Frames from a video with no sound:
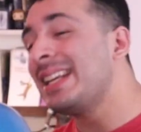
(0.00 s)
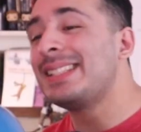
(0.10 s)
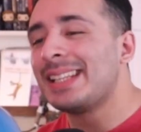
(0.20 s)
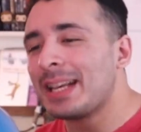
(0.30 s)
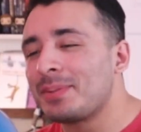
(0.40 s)
then he
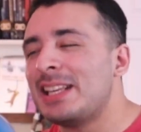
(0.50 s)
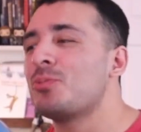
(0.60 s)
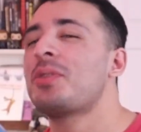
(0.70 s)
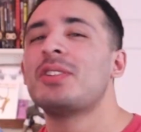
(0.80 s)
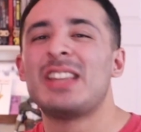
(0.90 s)
dips, he's
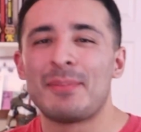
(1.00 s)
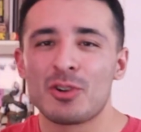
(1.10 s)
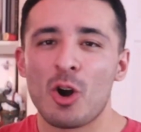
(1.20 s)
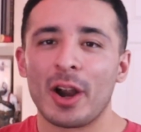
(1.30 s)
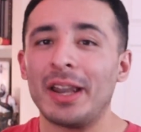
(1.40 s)
with the
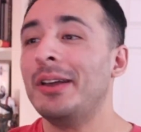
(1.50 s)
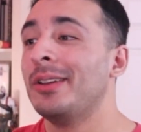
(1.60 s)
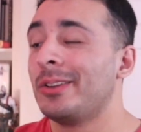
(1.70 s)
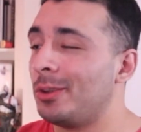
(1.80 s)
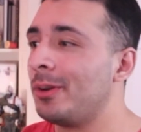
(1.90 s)
Demogorgon,
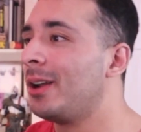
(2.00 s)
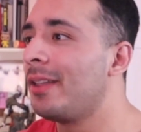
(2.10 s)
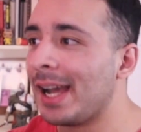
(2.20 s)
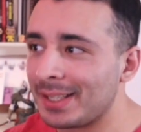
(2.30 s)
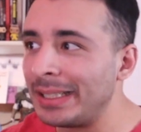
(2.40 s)
doing
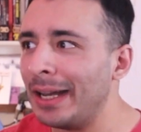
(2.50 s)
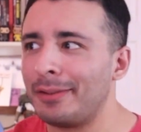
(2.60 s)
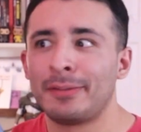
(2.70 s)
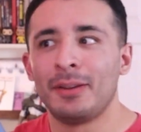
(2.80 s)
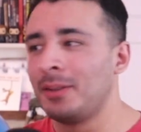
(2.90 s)
all that
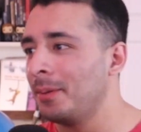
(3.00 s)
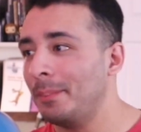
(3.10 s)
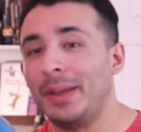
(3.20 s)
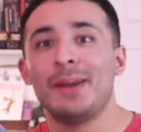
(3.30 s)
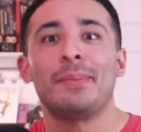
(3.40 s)
stuff,
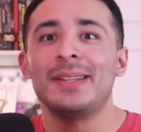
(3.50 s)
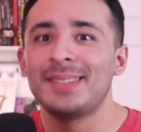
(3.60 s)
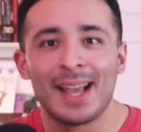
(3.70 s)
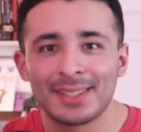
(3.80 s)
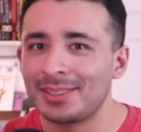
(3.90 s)
being
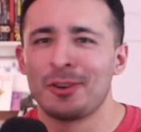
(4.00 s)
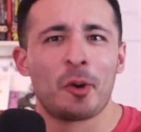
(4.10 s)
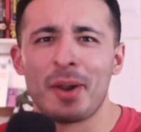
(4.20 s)
possessed, or